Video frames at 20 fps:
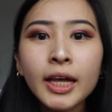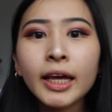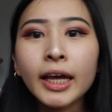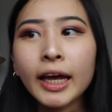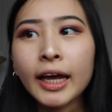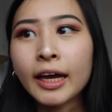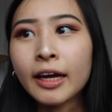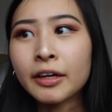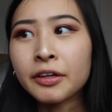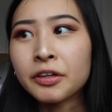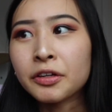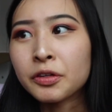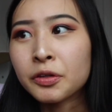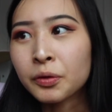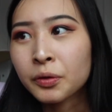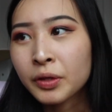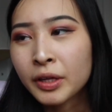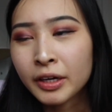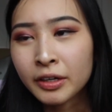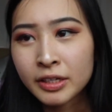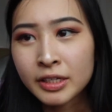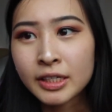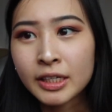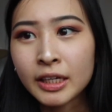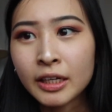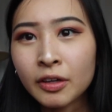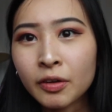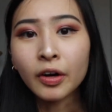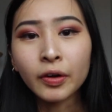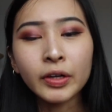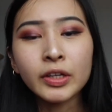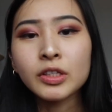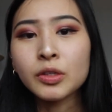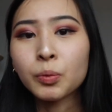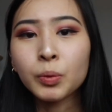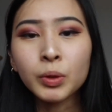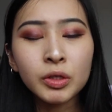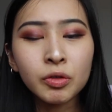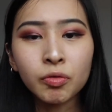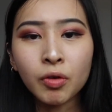and you're there to see, okay, so
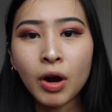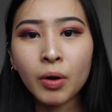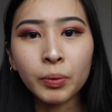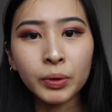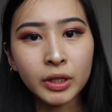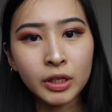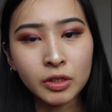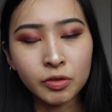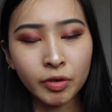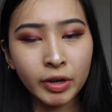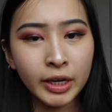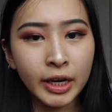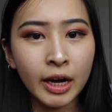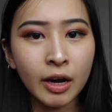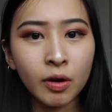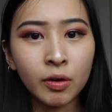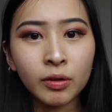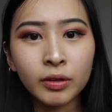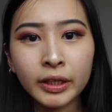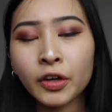what's wrong with this right now?